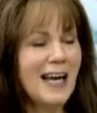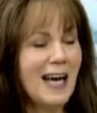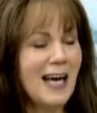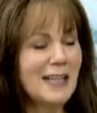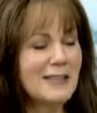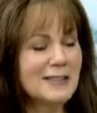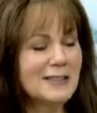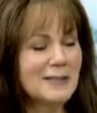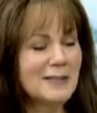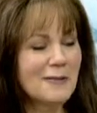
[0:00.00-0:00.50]

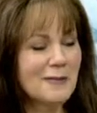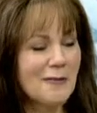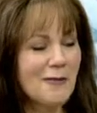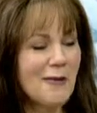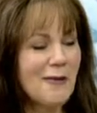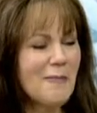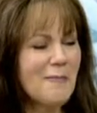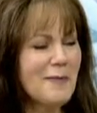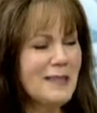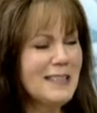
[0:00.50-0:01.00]
I, so there are
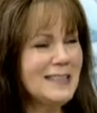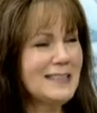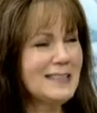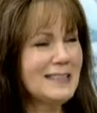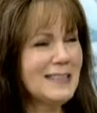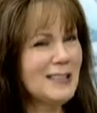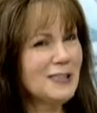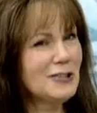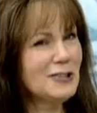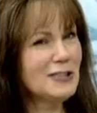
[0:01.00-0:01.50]
all many
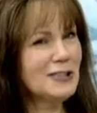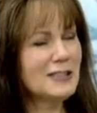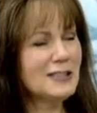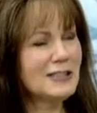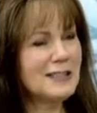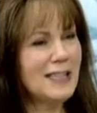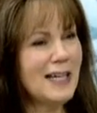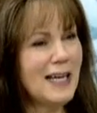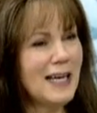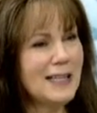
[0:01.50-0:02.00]

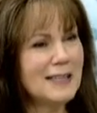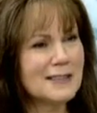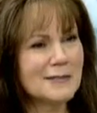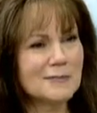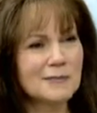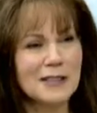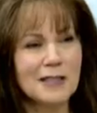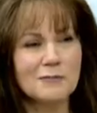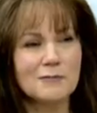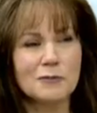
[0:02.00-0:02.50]
stations that
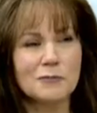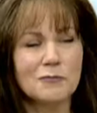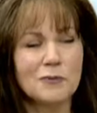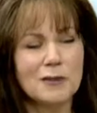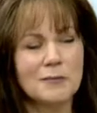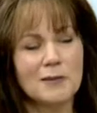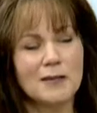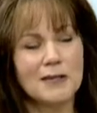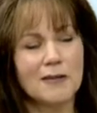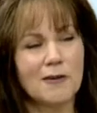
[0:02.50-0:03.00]
sometimes
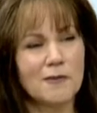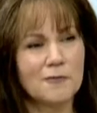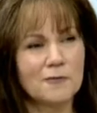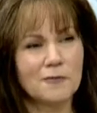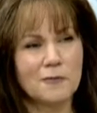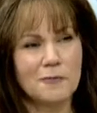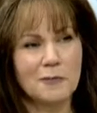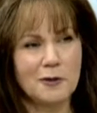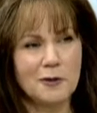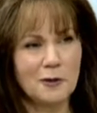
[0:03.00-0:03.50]
women aren't
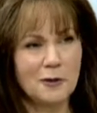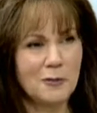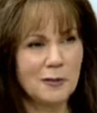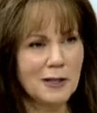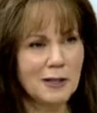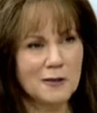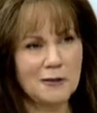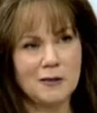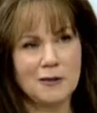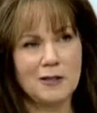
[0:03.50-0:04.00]
familiar
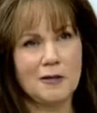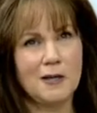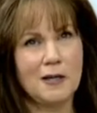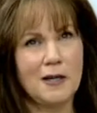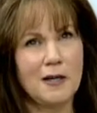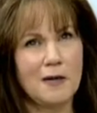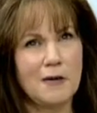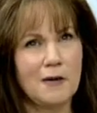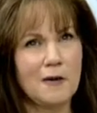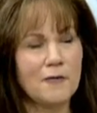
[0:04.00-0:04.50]
with or
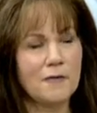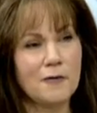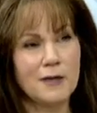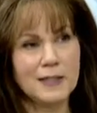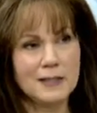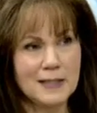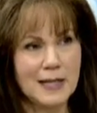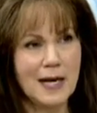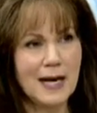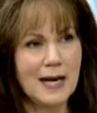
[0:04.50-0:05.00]
not are afraid to